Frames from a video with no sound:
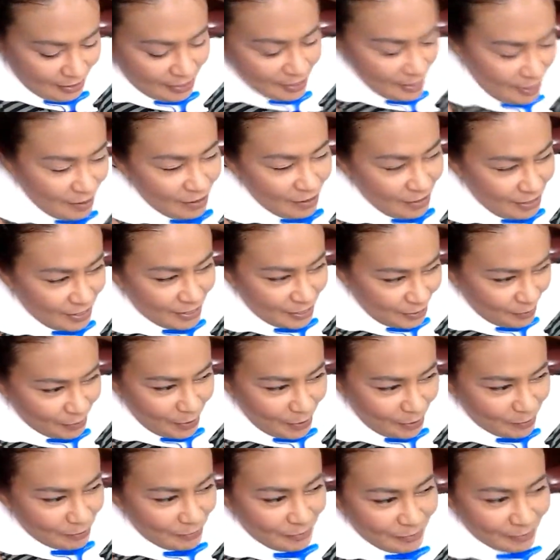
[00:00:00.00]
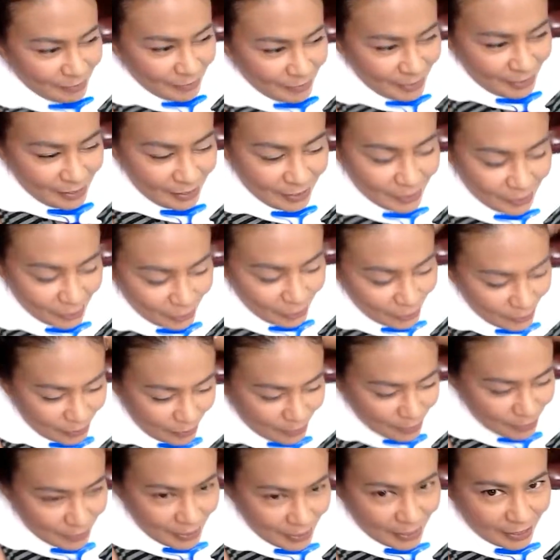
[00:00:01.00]
See how easy, Mom? You just hold them
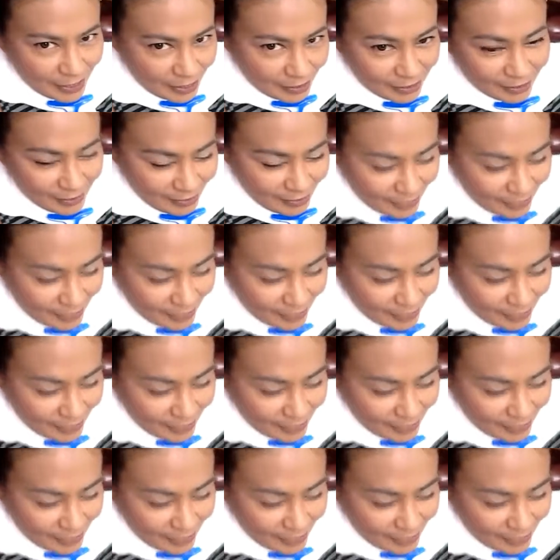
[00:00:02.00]
like that.